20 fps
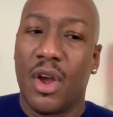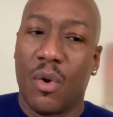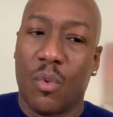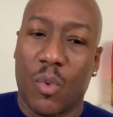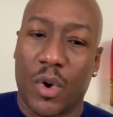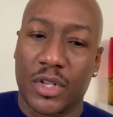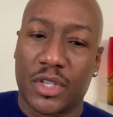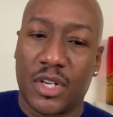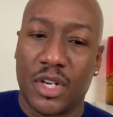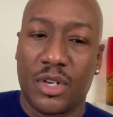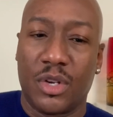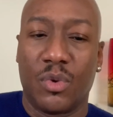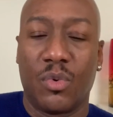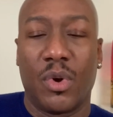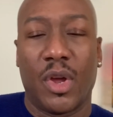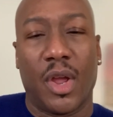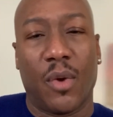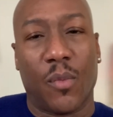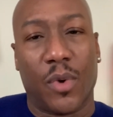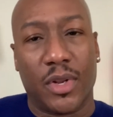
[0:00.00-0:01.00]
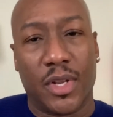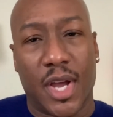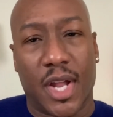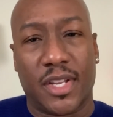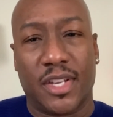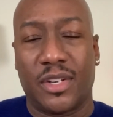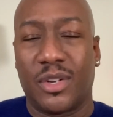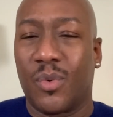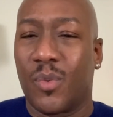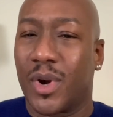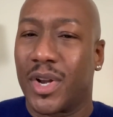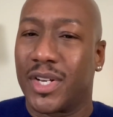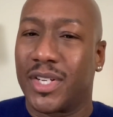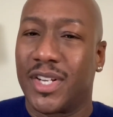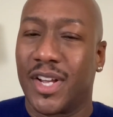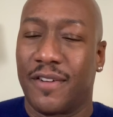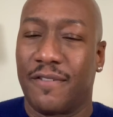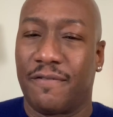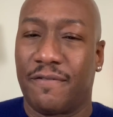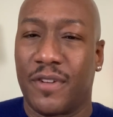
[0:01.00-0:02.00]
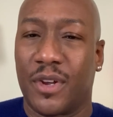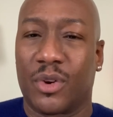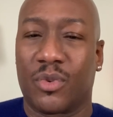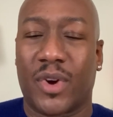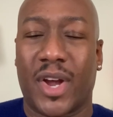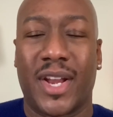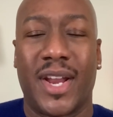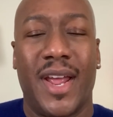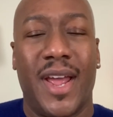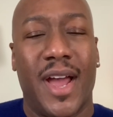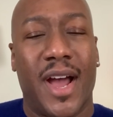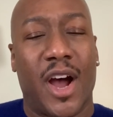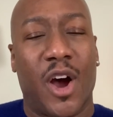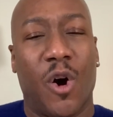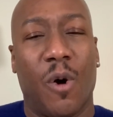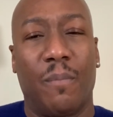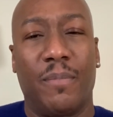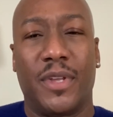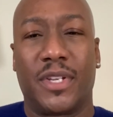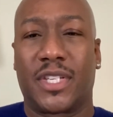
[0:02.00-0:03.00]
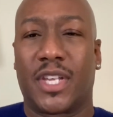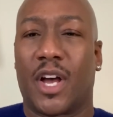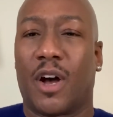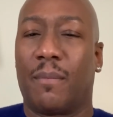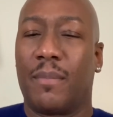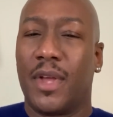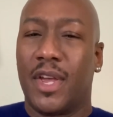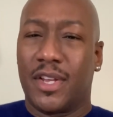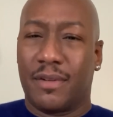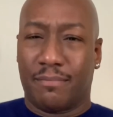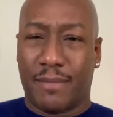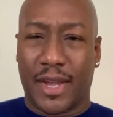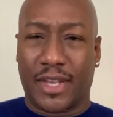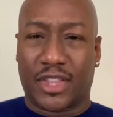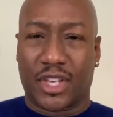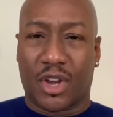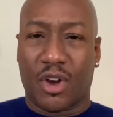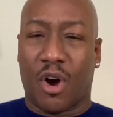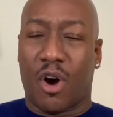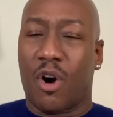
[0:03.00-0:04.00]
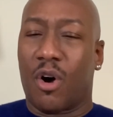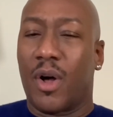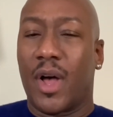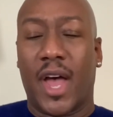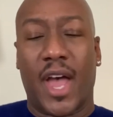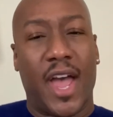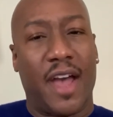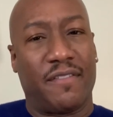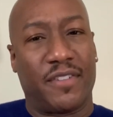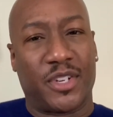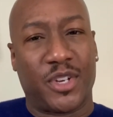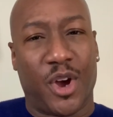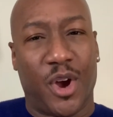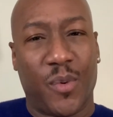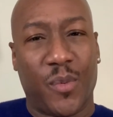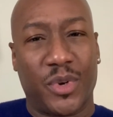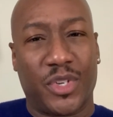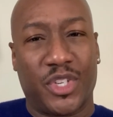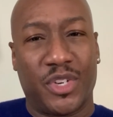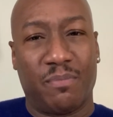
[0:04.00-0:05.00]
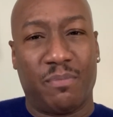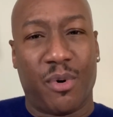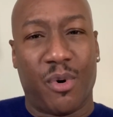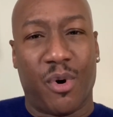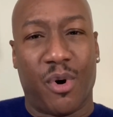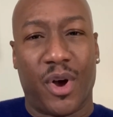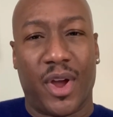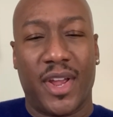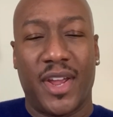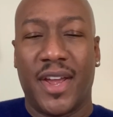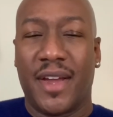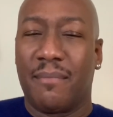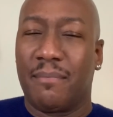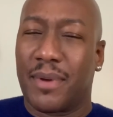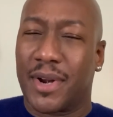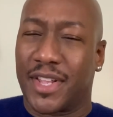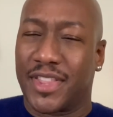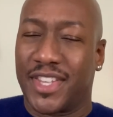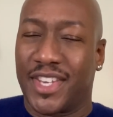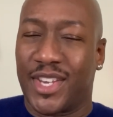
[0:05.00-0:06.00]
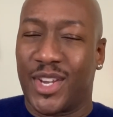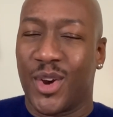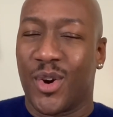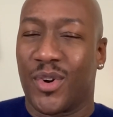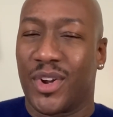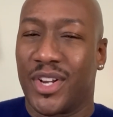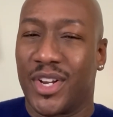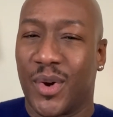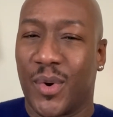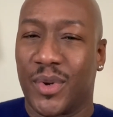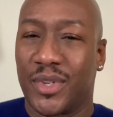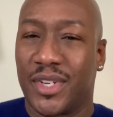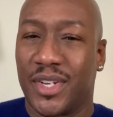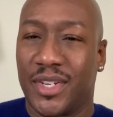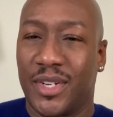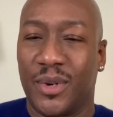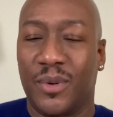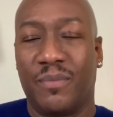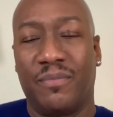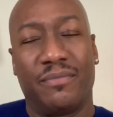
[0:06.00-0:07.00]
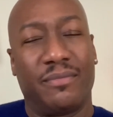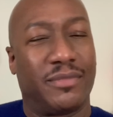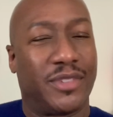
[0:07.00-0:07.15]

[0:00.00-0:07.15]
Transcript: what to do and what not to do when it doesn't feel right. I hope this helped. Make the call, have a talk with your boy, but I think you already know what to do.